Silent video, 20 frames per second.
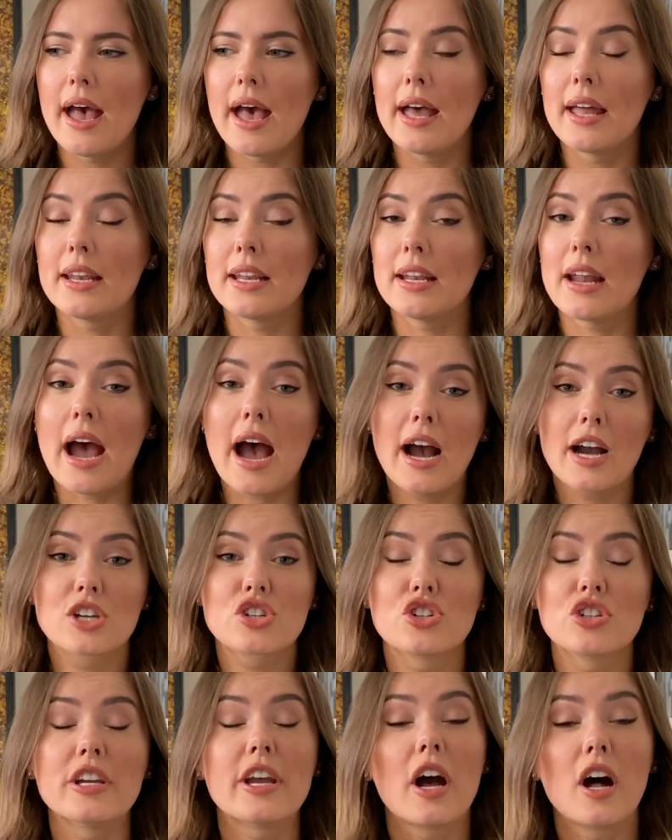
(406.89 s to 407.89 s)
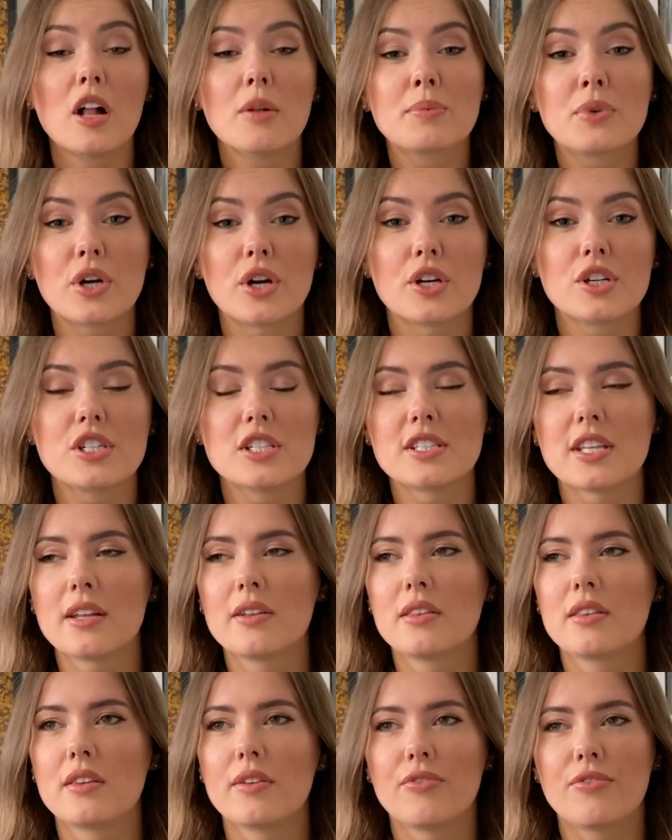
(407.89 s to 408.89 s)
And it actually helped her. She
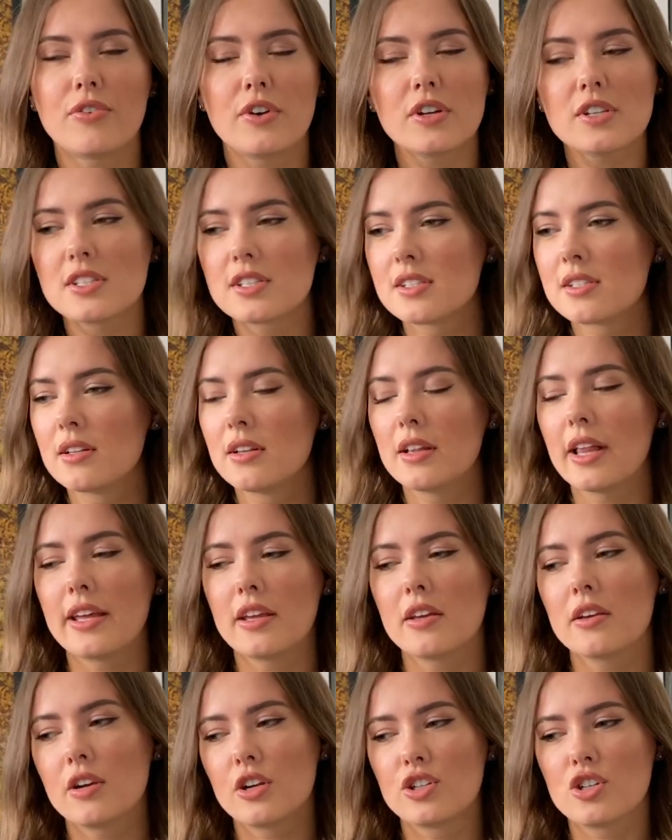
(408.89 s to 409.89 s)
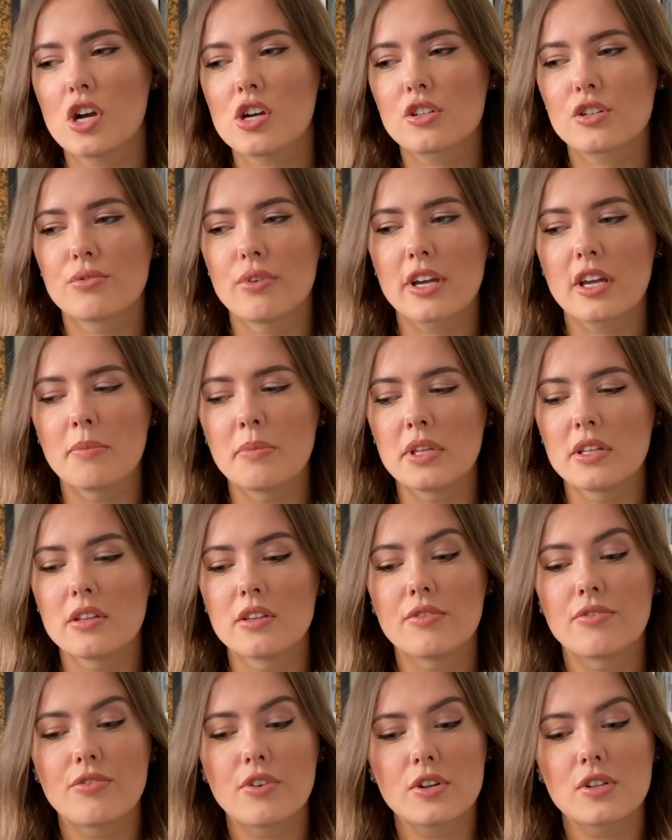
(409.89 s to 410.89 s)
said the first, like her doctor recommended,
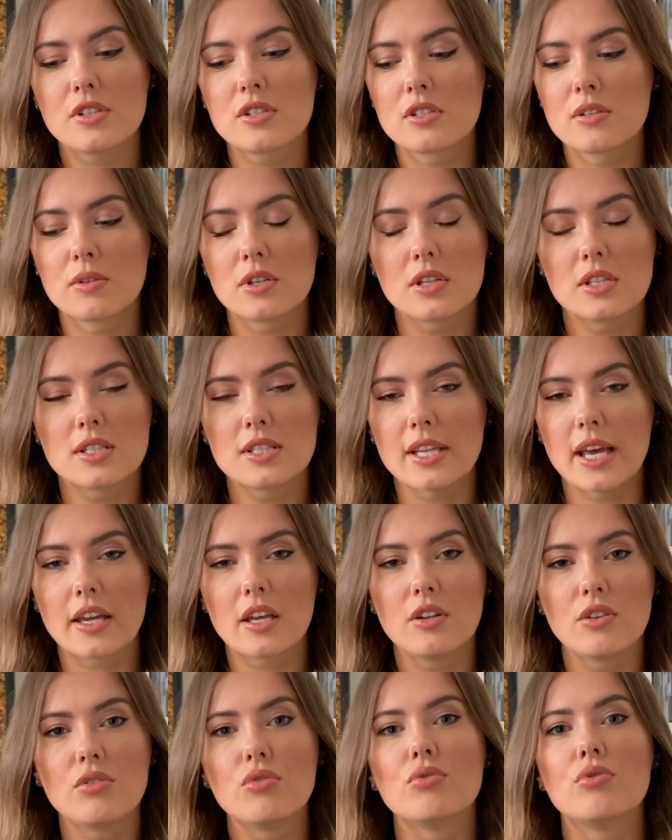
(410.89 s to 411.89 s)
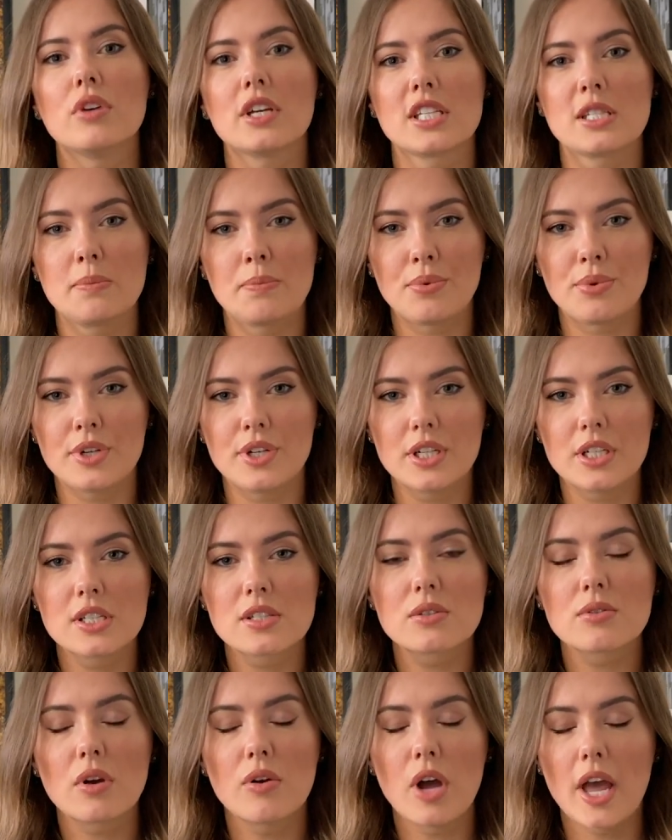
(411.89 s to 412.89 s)
the first second you
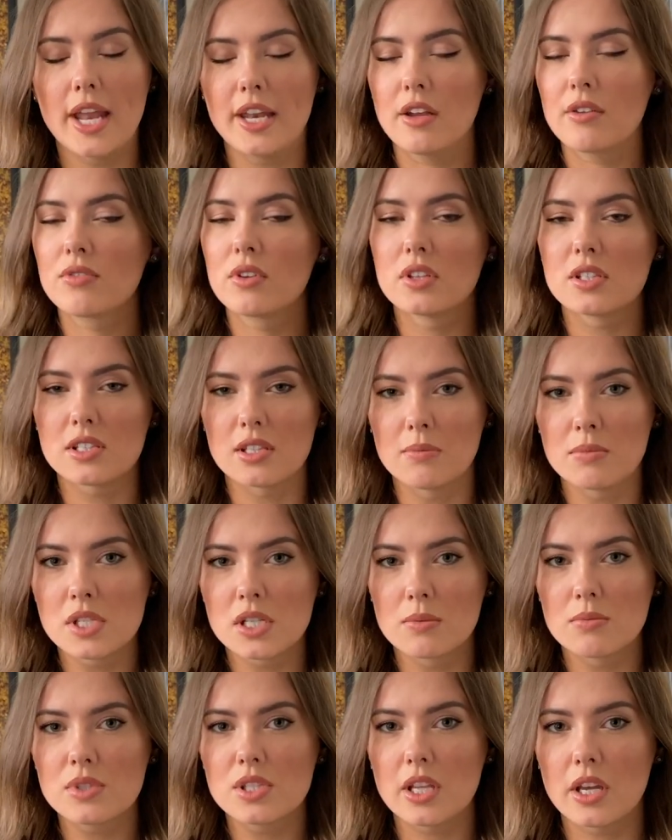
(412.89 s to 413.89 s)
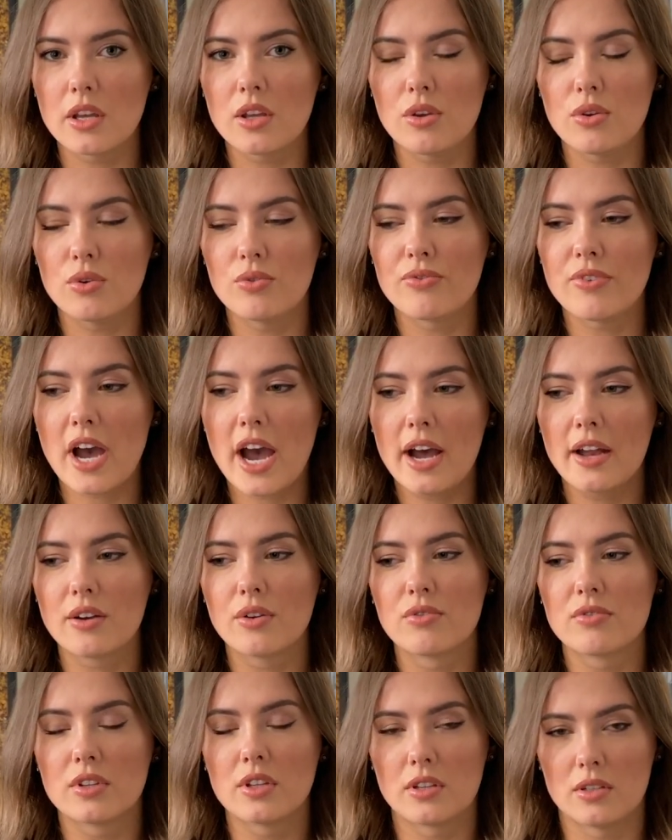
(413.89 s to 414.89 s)
experience any of the symptoms that you've had
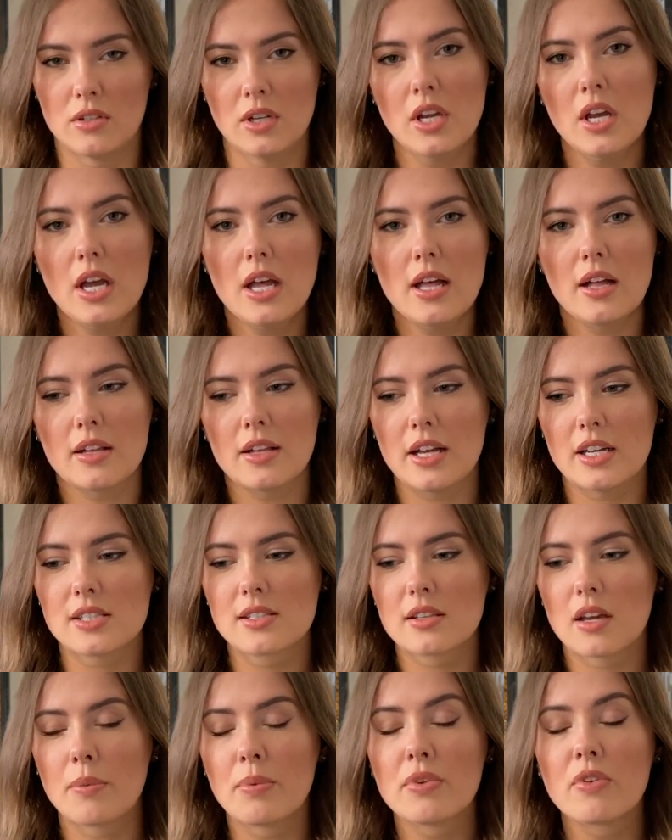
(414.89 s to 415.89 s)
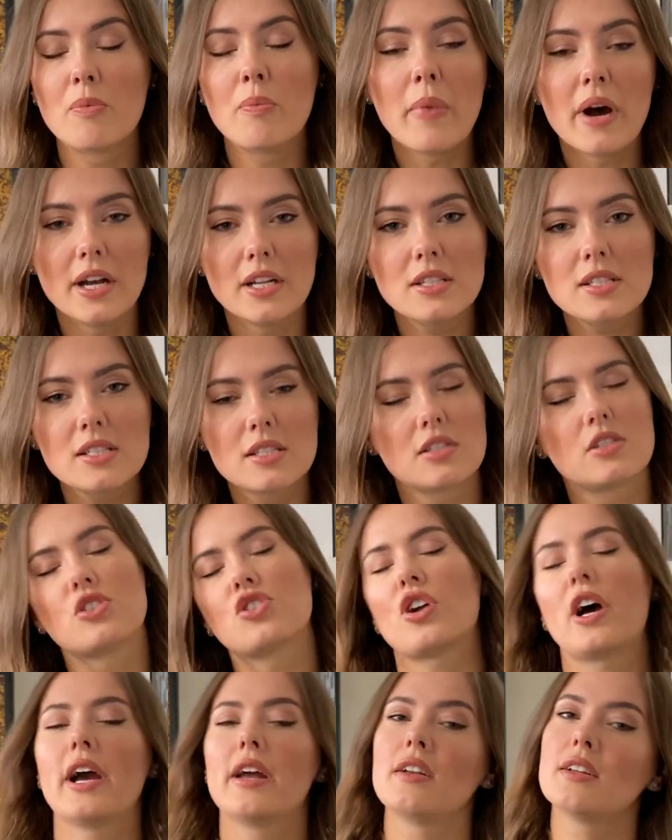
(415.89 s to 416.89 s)
over the last couple of months,
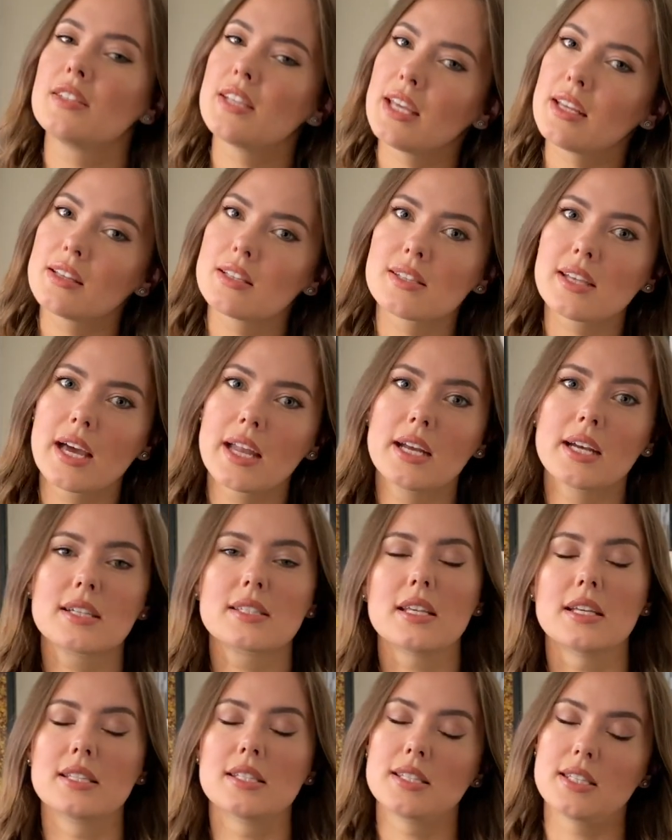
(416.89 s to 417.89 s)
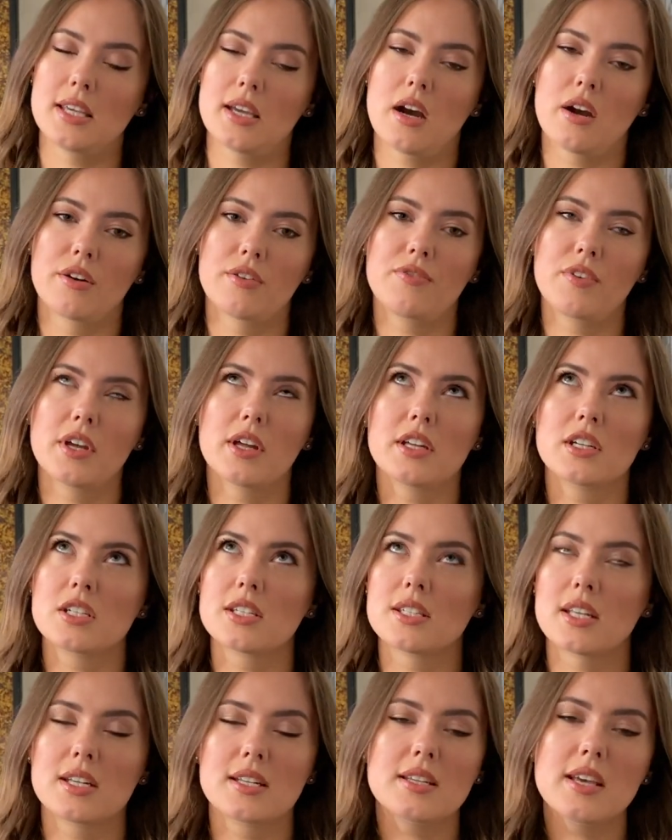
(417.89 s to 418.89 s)
try to take the Xanax and see how you feel. And she
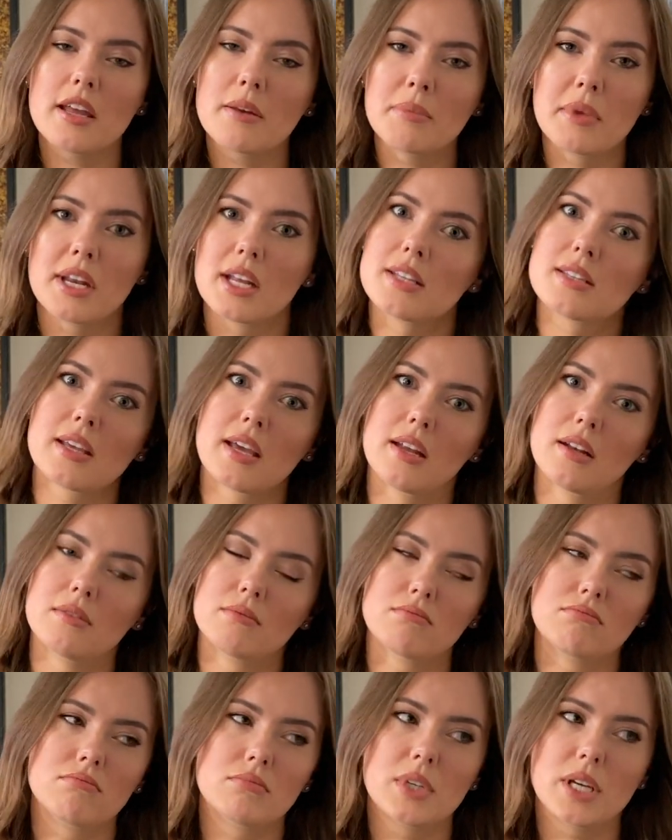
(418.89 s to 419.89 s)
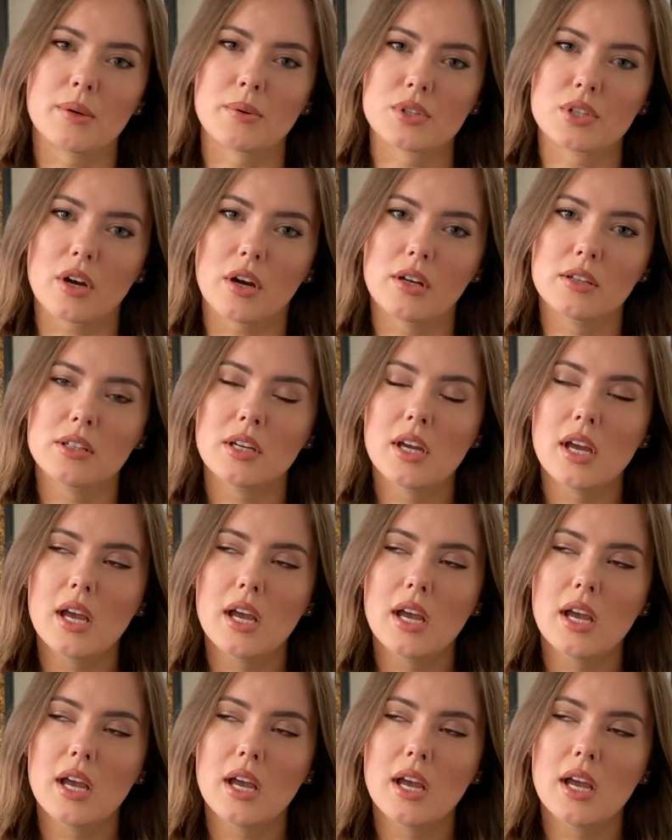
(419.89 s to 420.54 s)
said 10 minutes and it was gone.